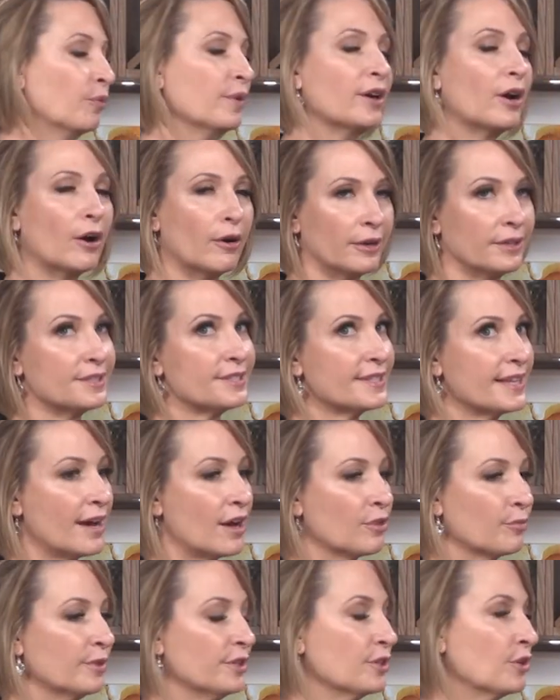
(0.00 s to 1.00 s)
Yeah. We are in the
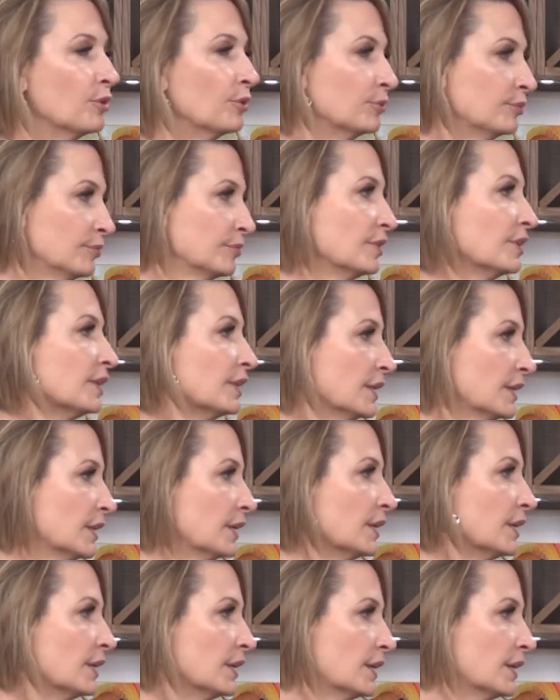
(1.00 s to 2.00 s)
South. We and know. hot is another
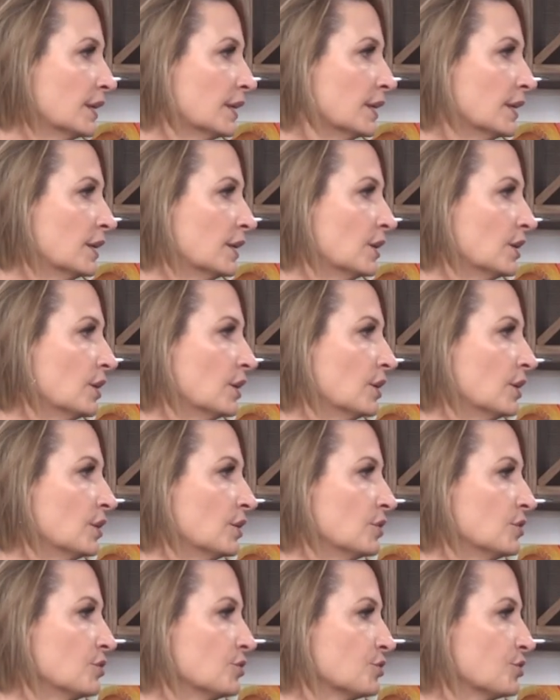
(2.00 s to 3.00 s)
way of bringing out some of those
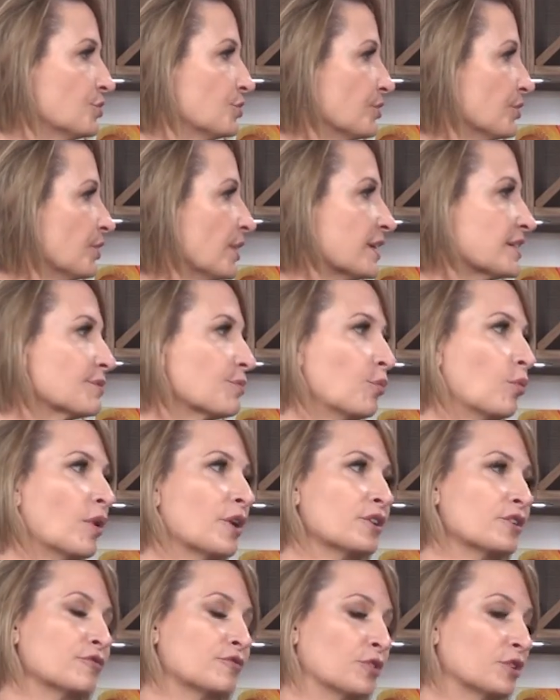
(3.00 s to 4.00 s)
medicinal sure, purposes that we
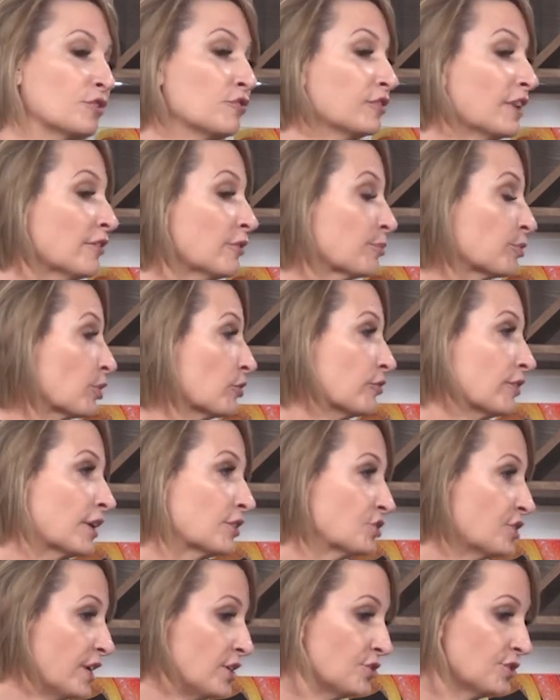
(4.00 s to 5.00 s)
wonderful. talked about. And the flavor
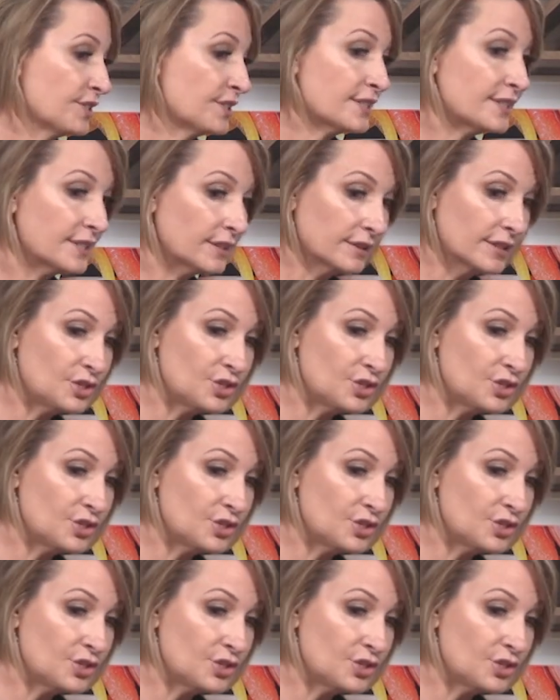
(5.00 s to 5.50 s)
profile changes. Mm -hmm. It's mm-hmm.